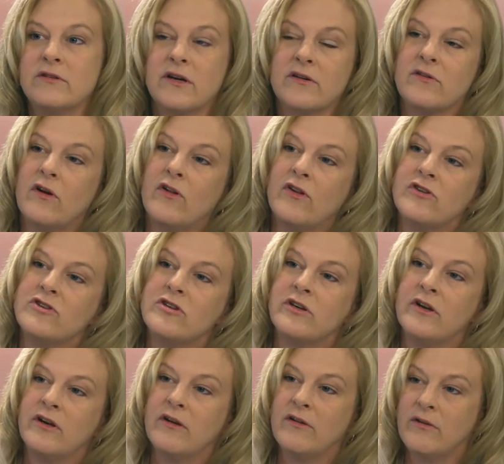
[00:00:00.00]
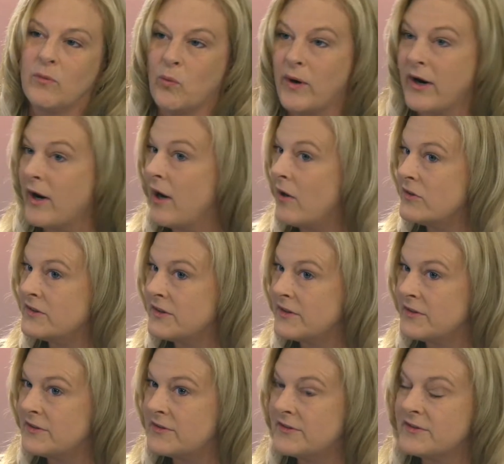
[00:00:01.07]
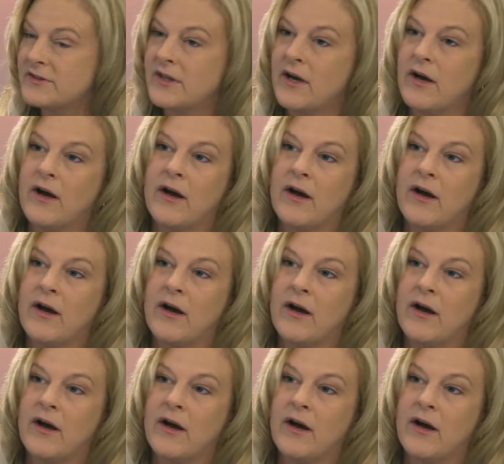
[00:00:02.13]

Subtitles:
technology in warehouses,